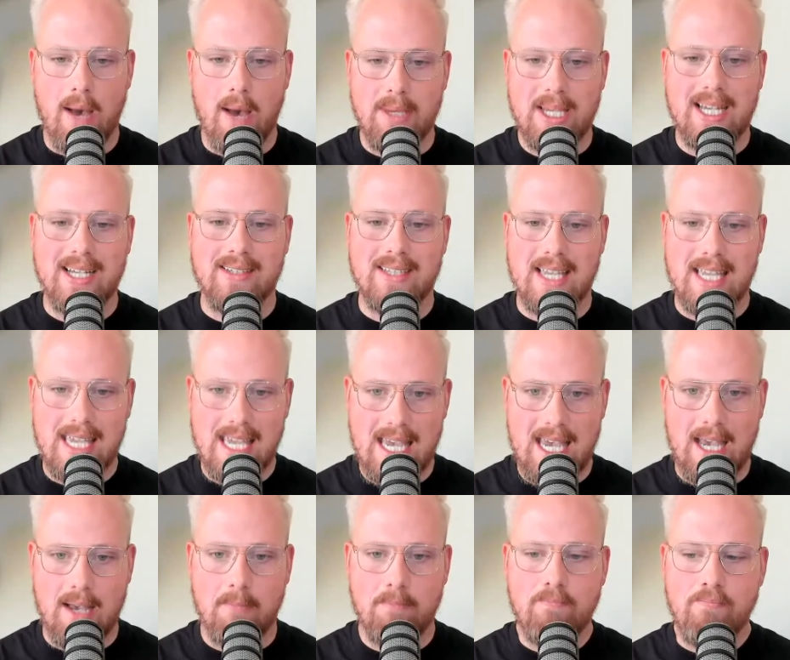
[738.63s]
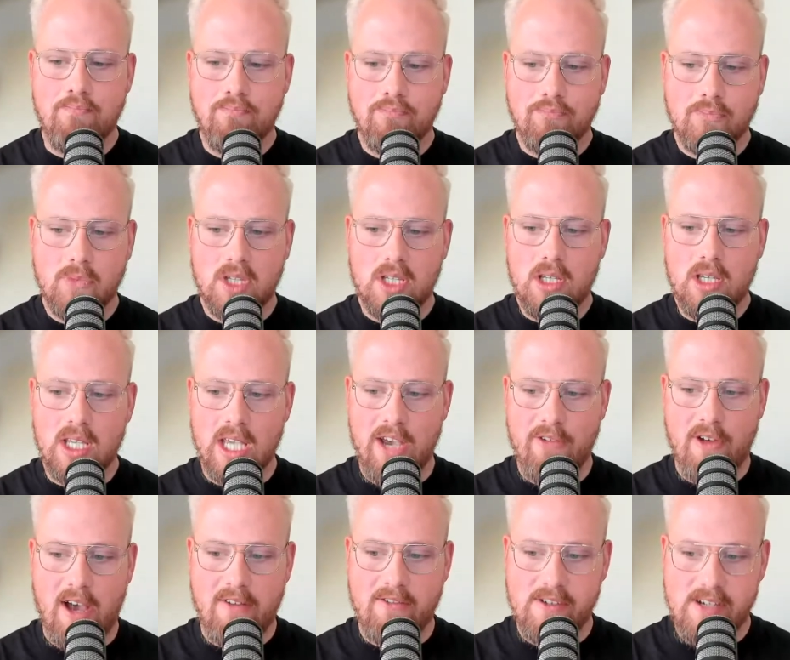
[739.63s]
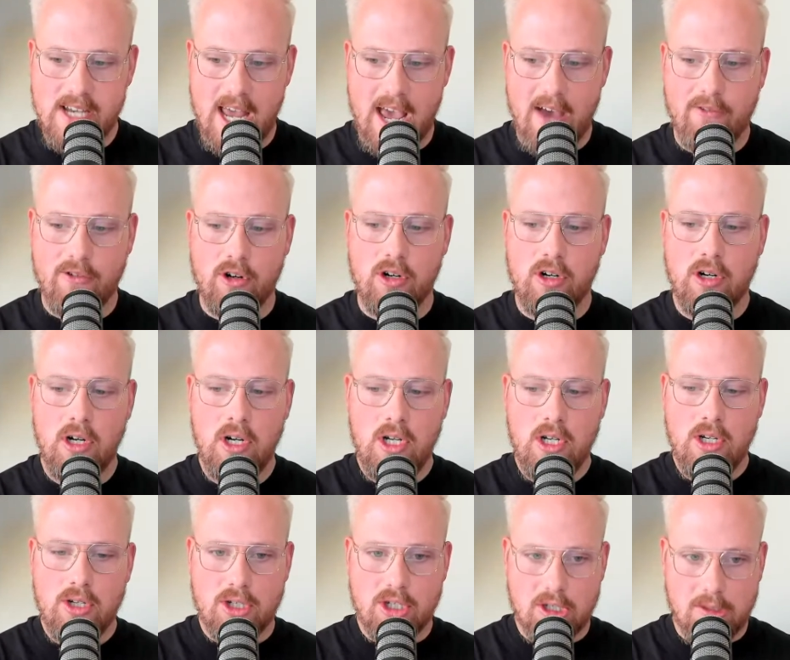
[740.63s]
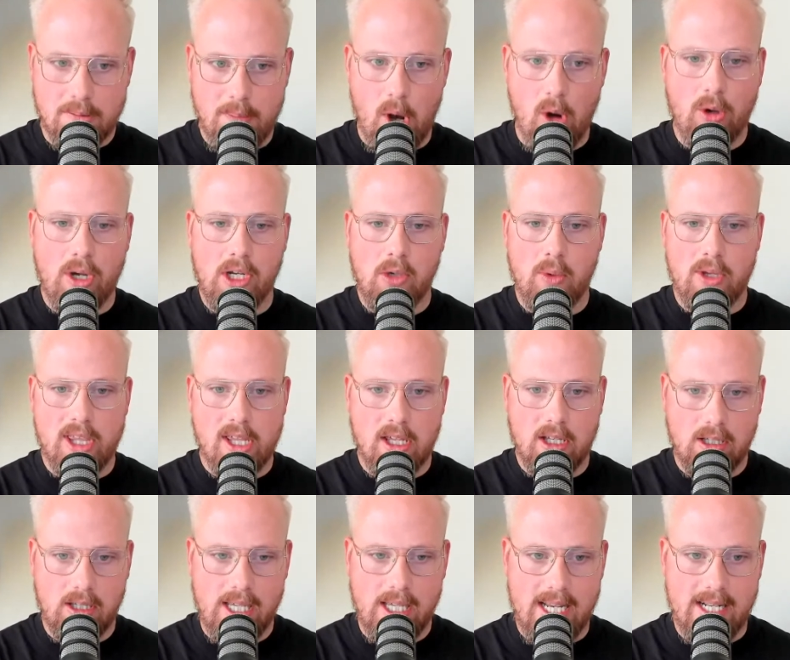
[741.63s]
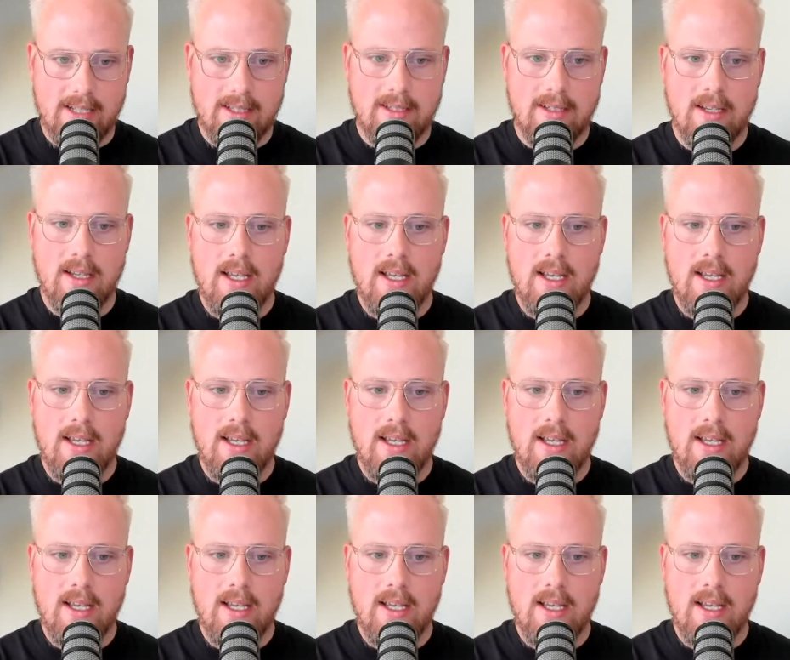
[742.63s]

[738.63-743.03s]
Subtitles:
Because again, if I've never spoken with Clint,